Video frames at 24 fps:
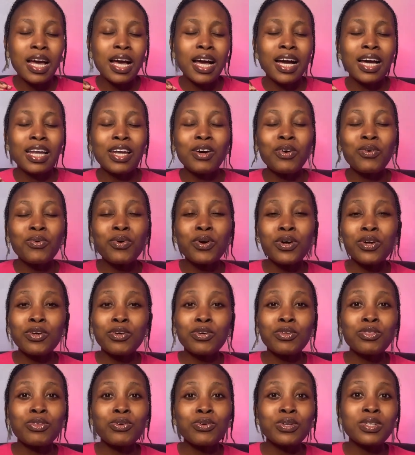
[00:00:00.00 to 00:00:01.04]
And I'll walk you
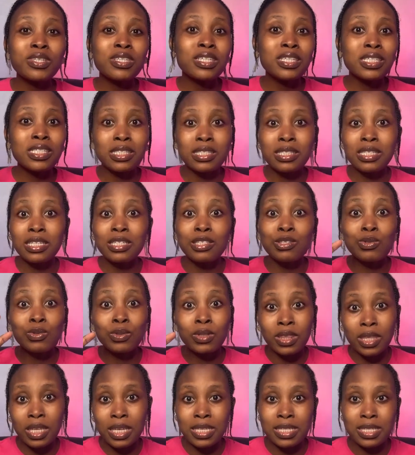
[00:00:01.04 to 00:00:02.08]
through the two
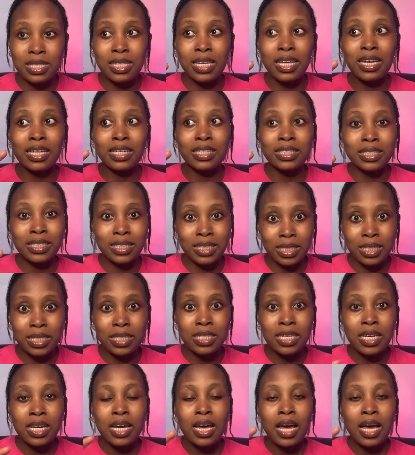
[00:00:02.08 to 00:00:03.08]
things that I did.